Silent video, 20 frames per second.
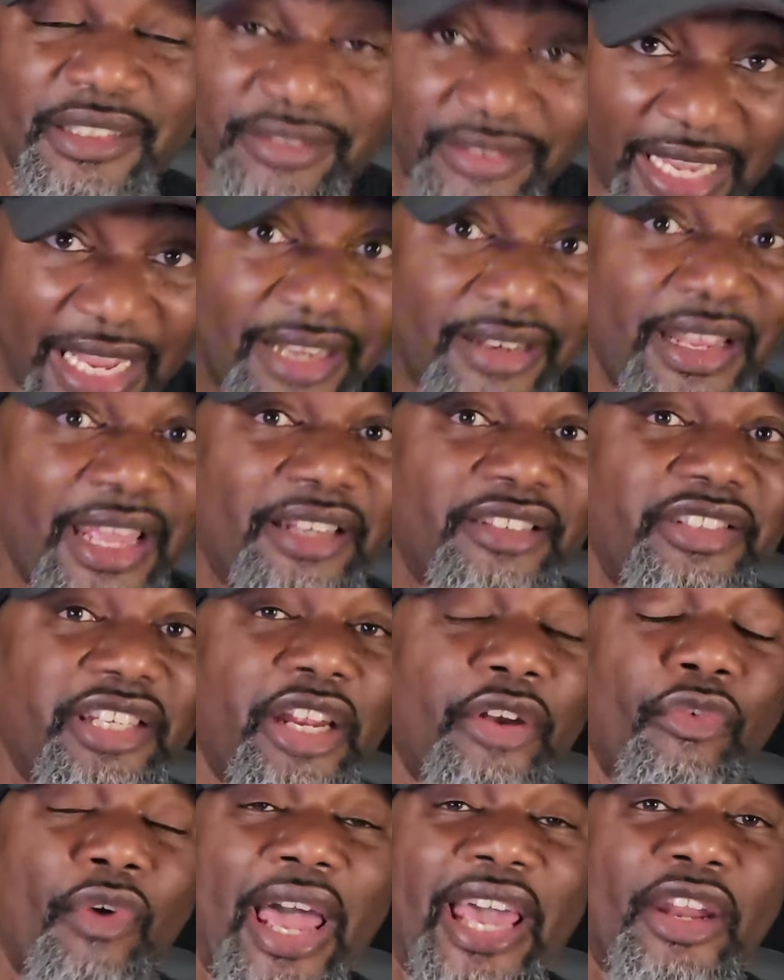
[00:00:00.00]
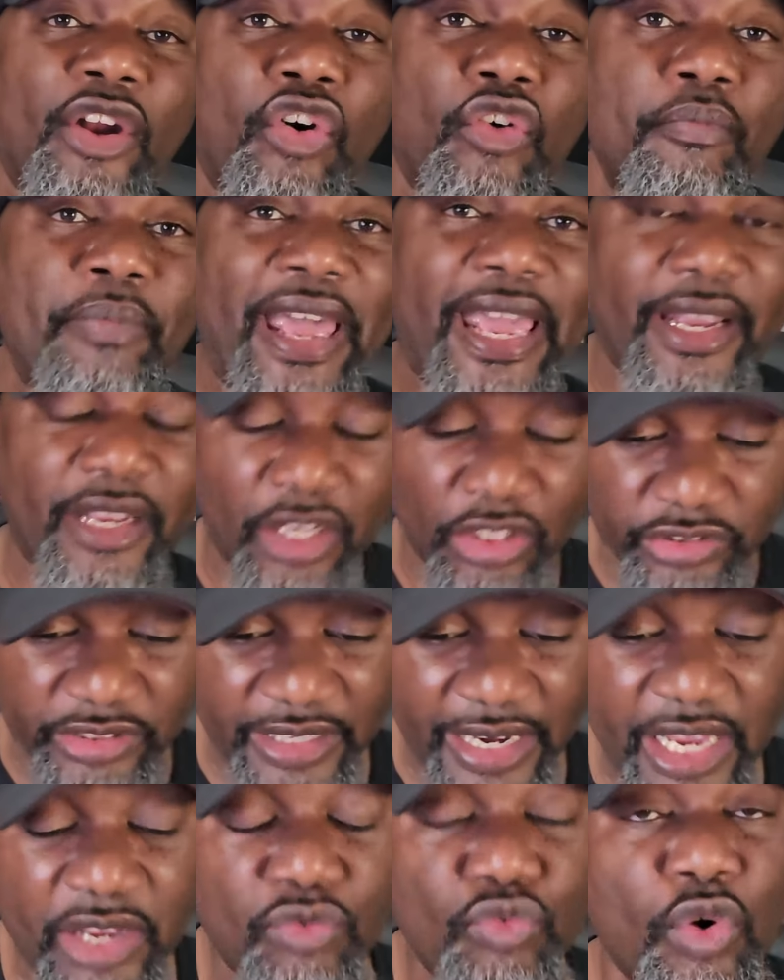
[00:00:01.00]
Take that shit right on back because
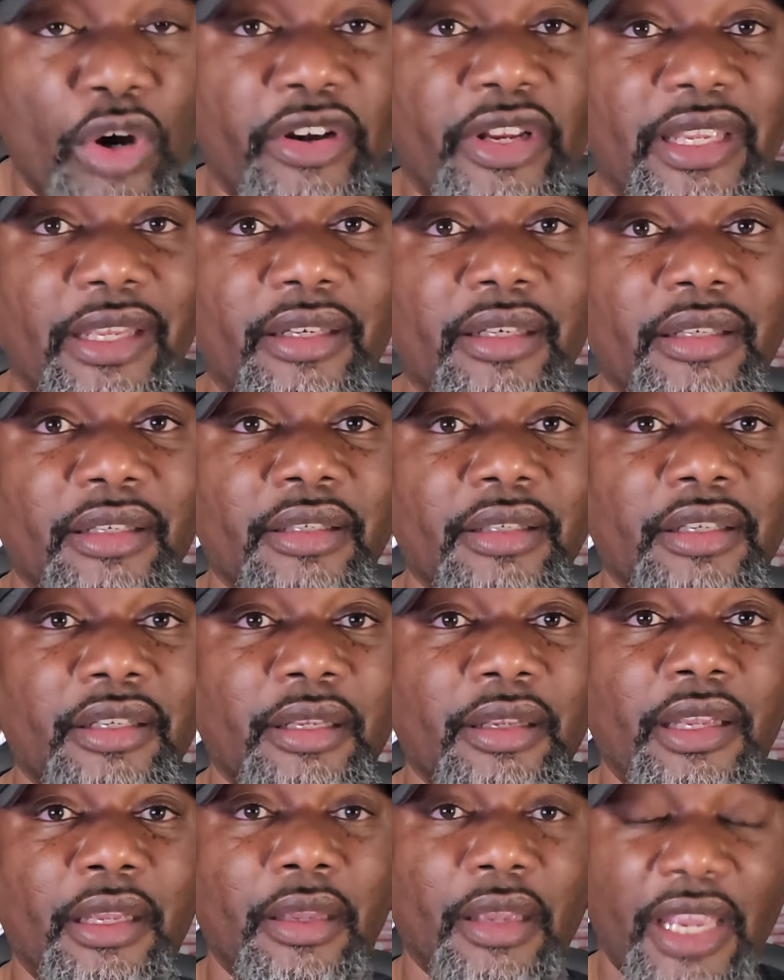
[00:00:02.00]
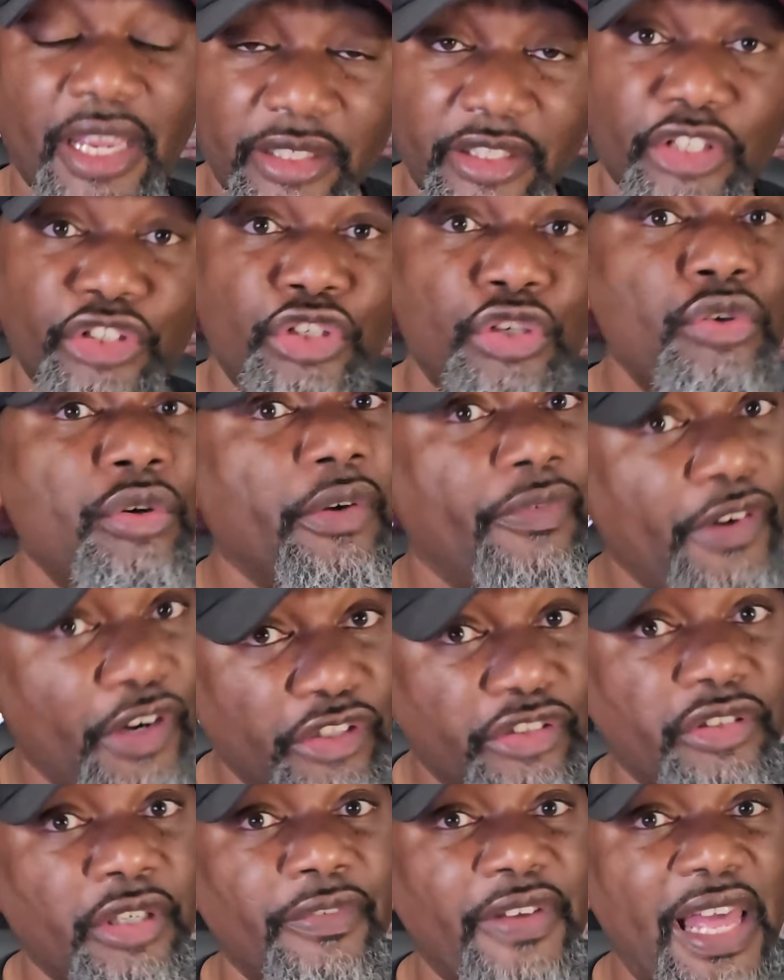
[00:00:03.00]
it ain't working. At the
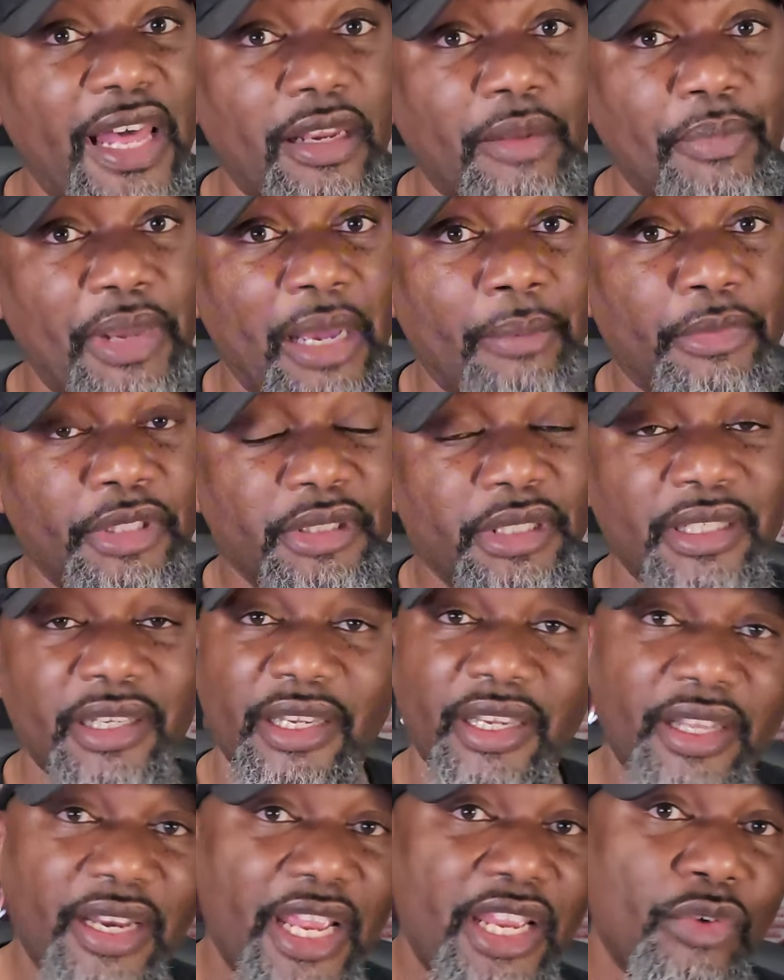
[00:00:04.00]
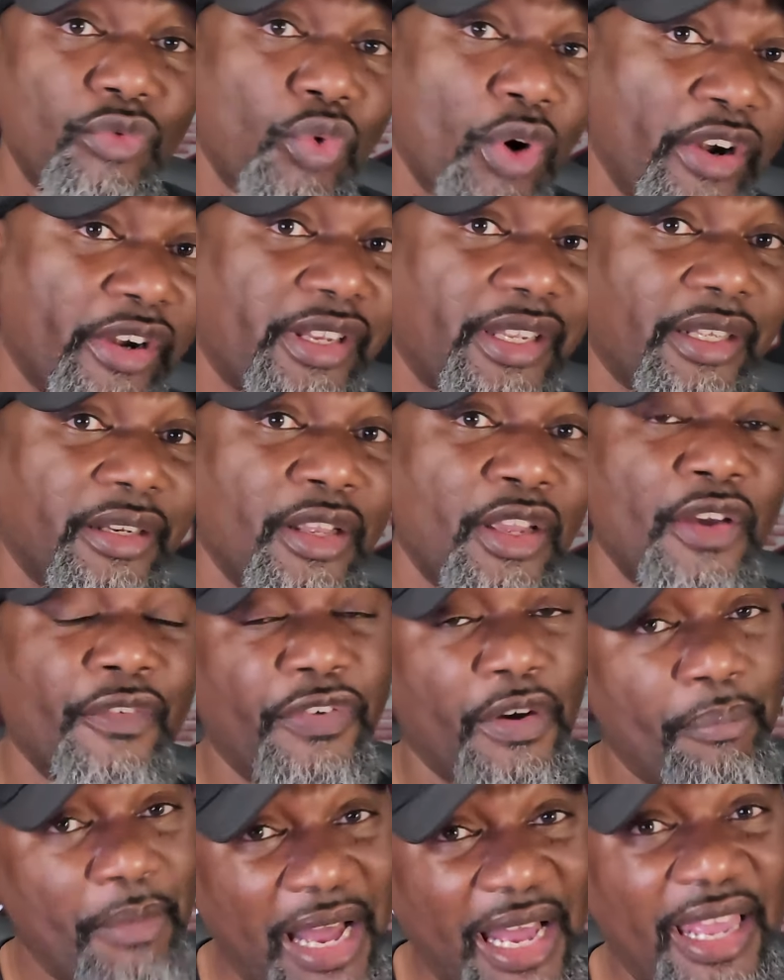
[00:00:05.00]
University of Alabama, it ain't working
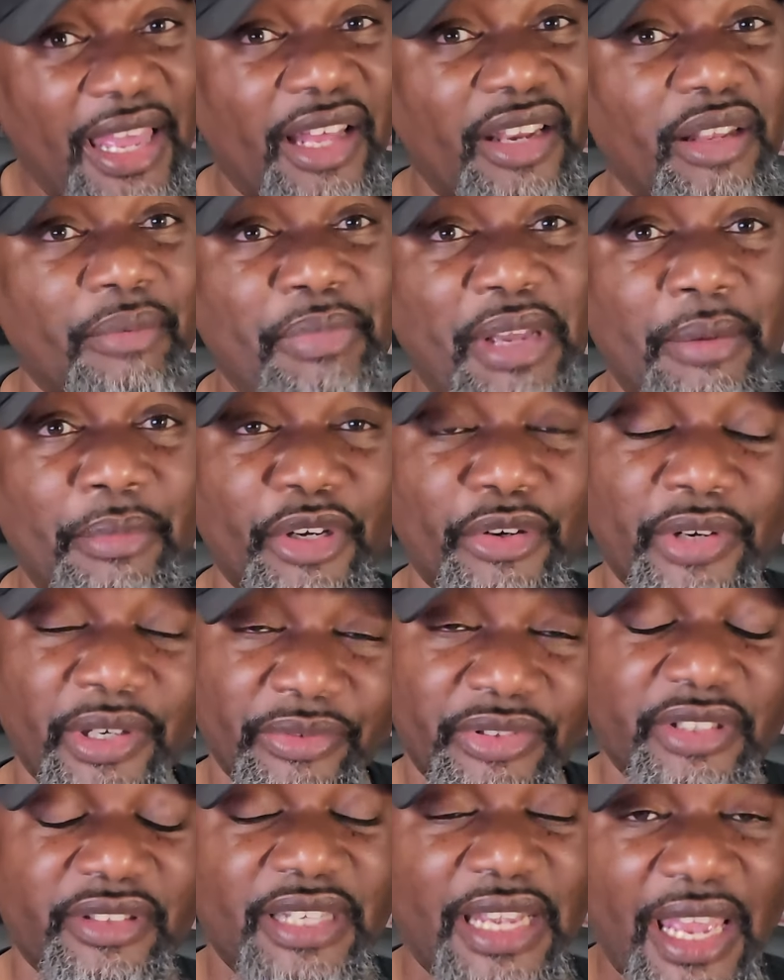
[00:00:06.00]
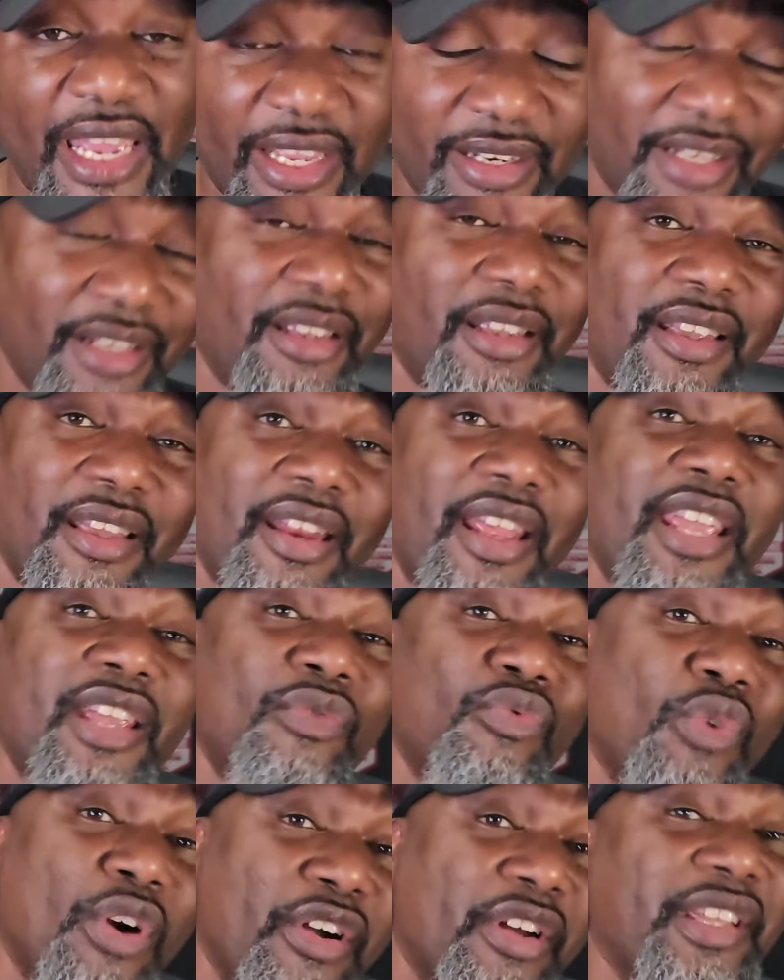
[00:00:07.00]
for my Alabama Crimson Tide. It
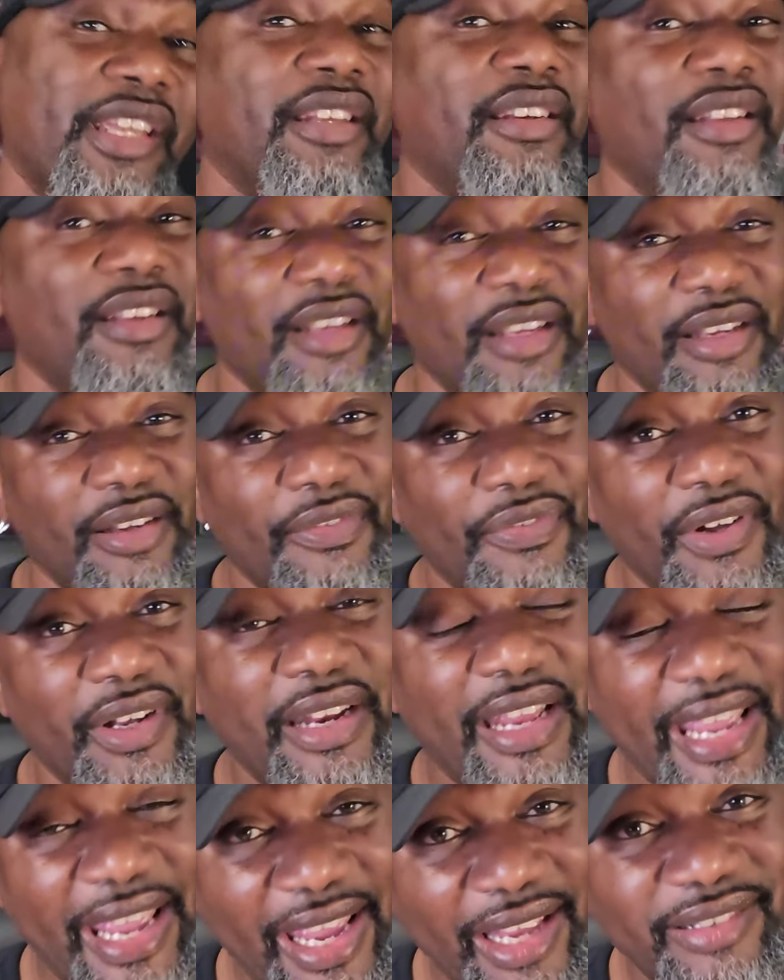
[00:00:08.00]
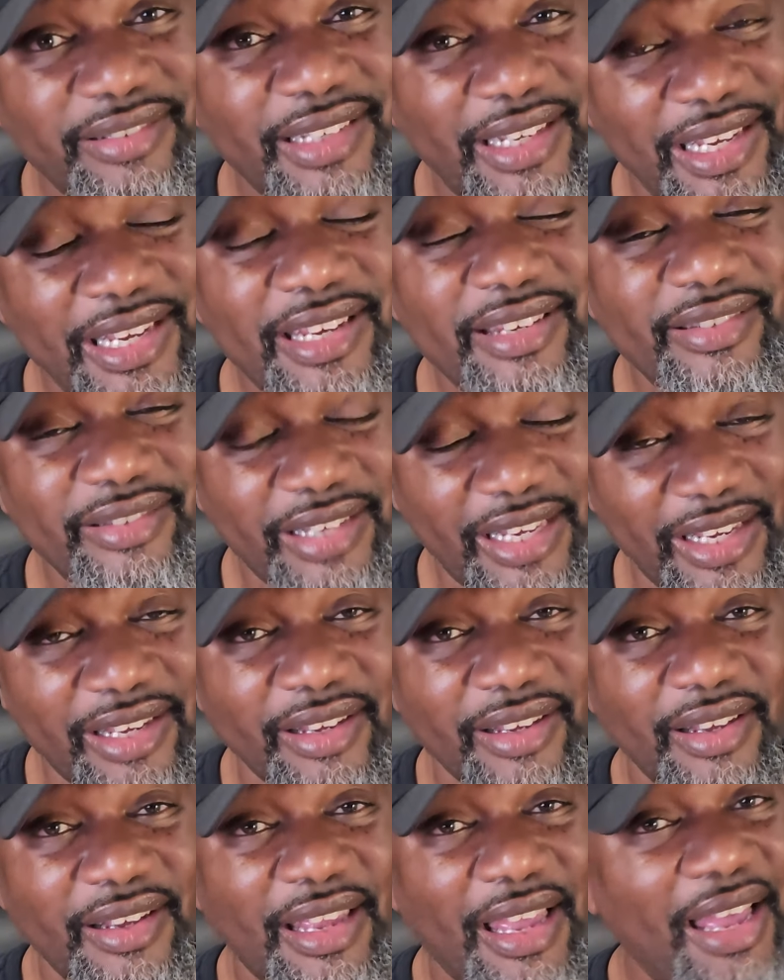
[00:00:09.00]
ain't working for the SEC.
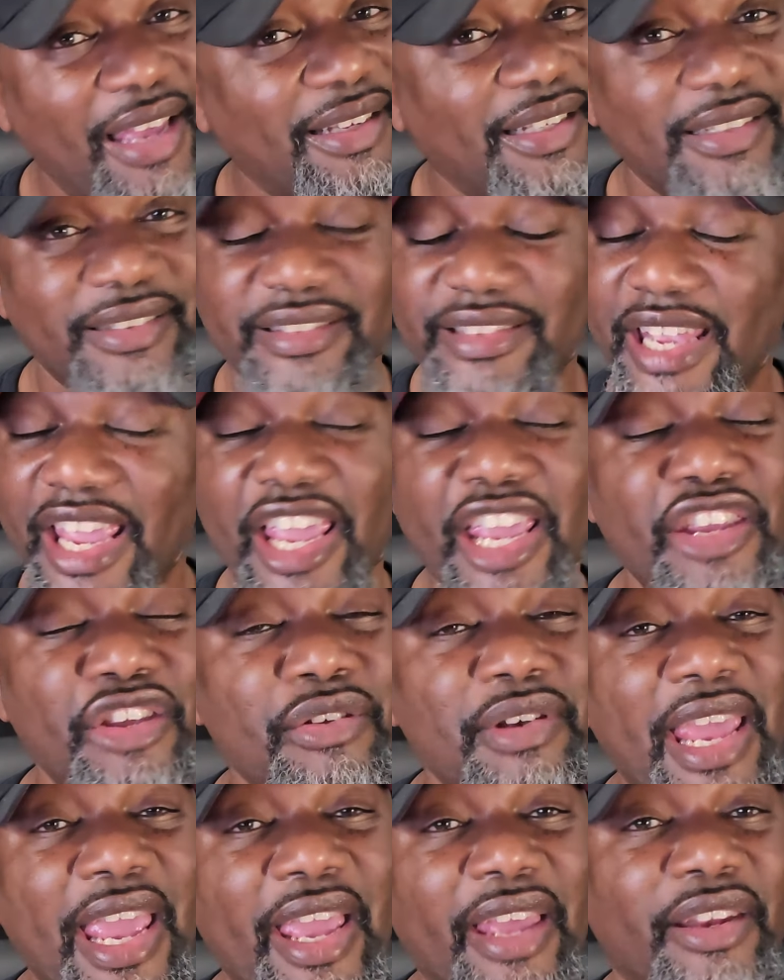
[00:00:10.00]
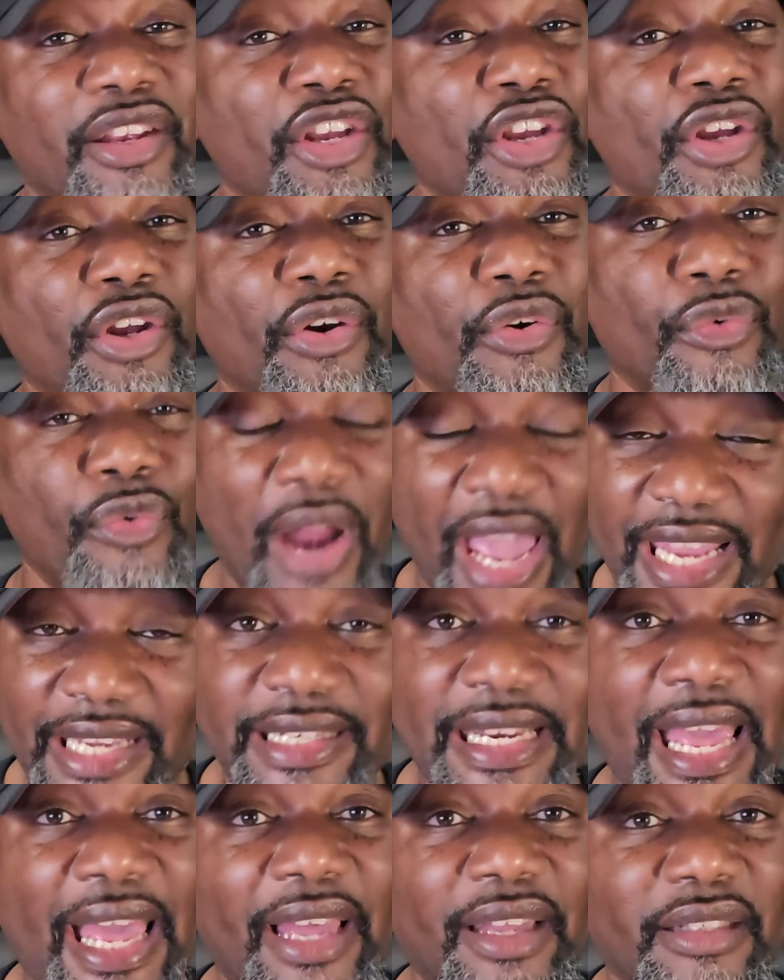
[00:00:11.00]
I can tell you that right
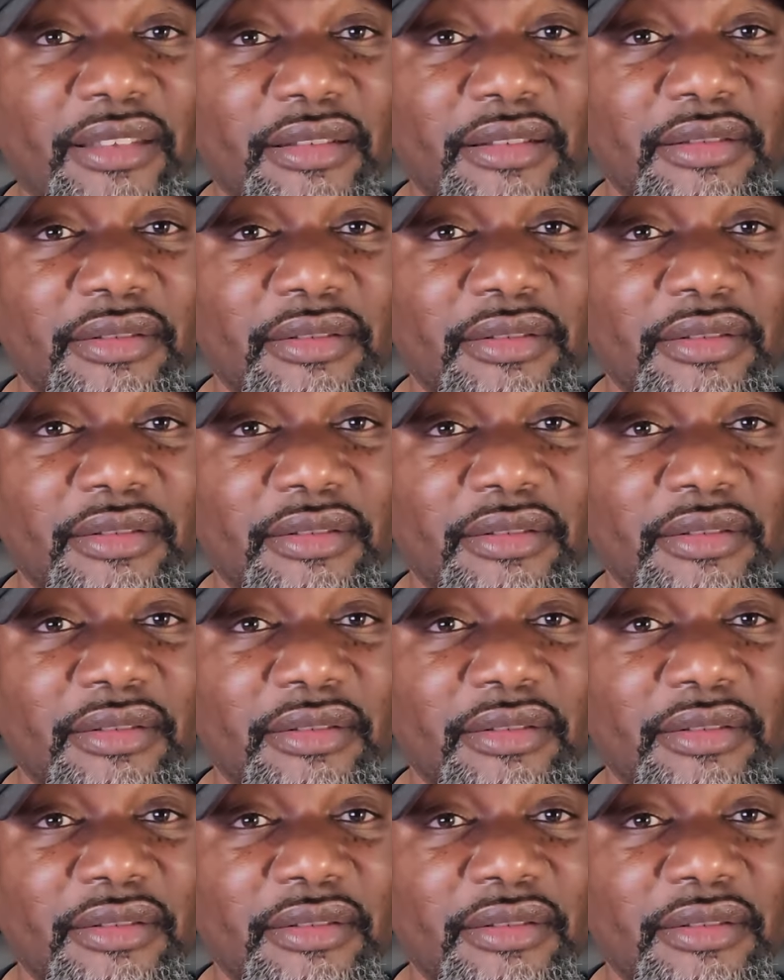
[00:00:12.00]
now.